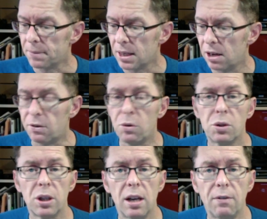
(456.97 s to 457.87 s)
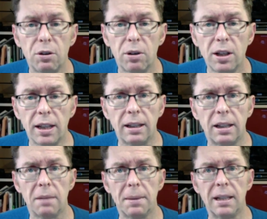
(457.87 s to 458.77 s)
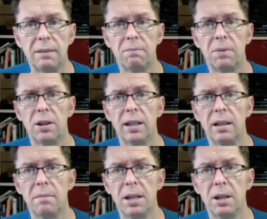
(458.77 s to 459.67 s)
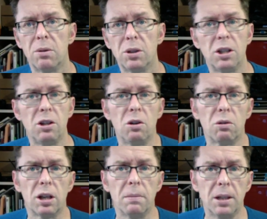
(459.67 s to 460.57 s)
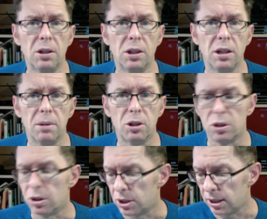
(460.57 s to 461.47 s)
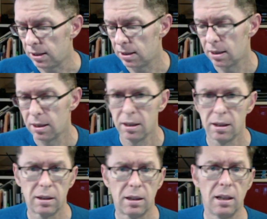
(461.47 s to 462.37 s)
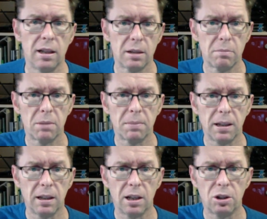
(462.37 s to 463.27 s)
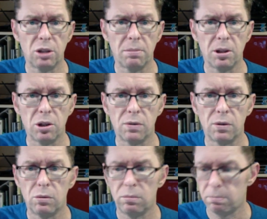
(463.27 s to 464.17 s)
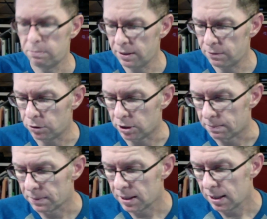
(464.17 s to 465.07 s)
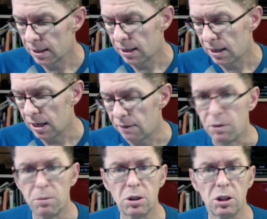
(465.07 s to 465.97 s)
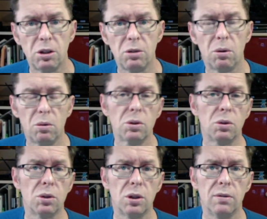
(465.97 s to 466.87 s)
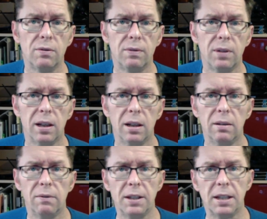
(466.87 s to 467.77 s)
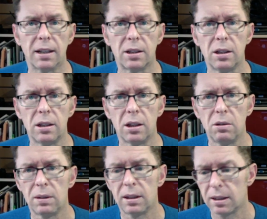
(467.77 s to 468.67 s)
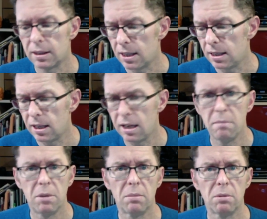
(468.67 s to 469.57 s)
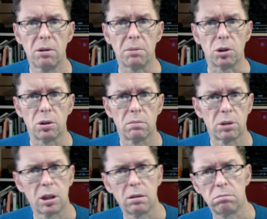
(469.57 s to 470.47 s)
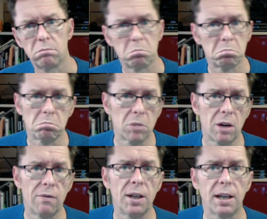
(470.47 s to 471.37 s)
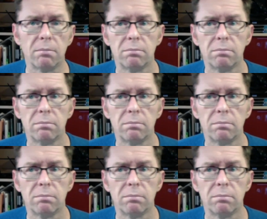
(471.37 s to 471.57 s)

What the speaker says: Of course, if you're only going to be flying mini quads and you're not going to be using the ImmersionRC, then this might be a cheap and useful thing for you. If you want to do all sorts of VTXs though, then it might be rubbish. So I'll find out